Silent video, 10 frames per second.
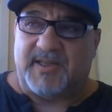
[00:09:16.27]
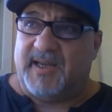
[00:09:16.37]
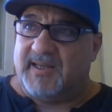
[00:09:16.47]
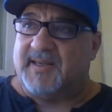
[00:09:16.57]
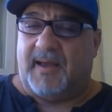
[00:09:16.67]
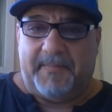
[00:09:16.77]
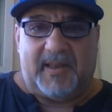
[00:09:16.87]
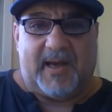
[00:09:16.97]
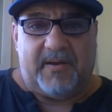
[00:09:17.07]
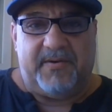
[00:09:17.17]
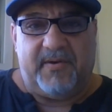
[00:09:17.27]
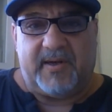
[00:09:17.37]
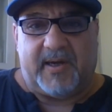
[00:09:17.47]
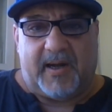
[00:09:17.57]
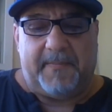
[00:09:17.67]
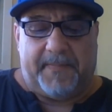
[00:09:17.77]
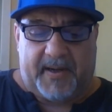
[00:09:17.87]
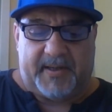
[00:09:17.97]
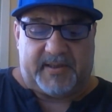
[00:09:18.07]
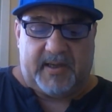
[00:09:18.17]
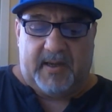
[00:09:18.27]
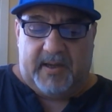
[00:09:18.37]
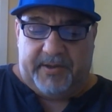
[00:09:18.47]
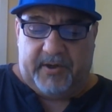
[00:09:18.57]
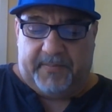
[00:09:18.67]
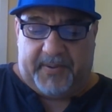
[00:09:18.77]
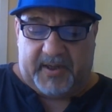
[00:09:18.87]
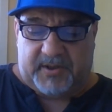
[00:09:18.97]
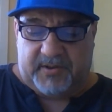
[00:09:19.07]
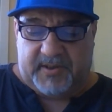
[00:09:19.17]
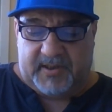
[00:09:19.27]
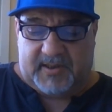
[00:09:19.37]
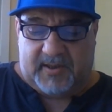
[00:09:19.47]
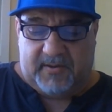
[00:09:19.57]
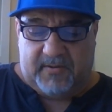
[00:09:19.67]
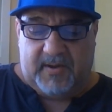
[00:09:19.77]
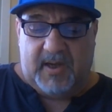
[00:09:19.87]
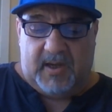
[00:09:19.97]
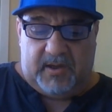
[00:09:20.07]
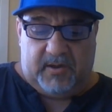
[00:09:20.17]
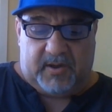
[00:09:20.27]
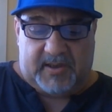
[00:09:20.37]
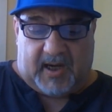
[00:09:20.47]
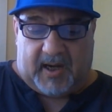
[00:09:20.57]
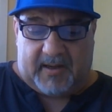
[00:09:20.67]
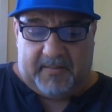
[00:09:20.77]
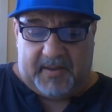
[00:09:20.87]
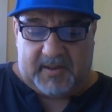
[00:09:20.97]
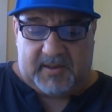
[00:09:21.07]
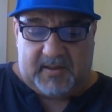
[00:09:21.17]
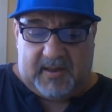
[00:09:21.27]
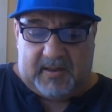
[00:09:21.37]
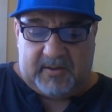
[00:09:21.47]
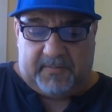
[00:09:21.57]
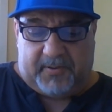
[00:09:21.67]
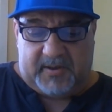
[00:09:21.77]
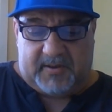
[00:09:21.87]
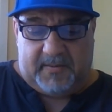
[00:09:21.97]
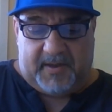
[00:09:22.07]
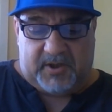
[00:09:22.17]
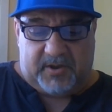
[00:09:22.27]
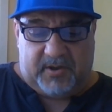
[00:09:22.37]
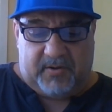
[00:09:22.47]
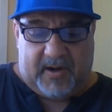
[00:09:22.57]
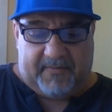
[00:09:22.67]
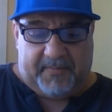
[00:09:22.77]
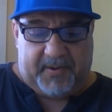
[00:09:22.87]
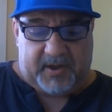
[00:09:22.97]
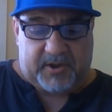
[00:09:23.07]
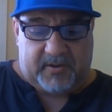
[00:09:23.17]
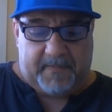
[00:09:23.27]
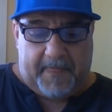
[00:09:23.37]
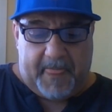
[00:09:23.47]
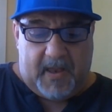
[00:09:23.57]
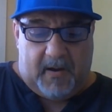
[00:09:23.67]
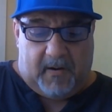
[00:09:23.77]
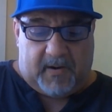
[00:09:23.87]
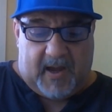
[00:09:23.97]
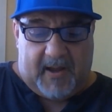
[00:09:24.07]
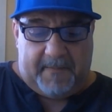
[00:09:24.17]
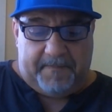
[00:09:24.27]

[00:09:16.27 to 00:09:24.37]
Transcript: Yes, I'm allowing you to cut and paste your pictures into your documents. So please make sure you have a picture. Okay.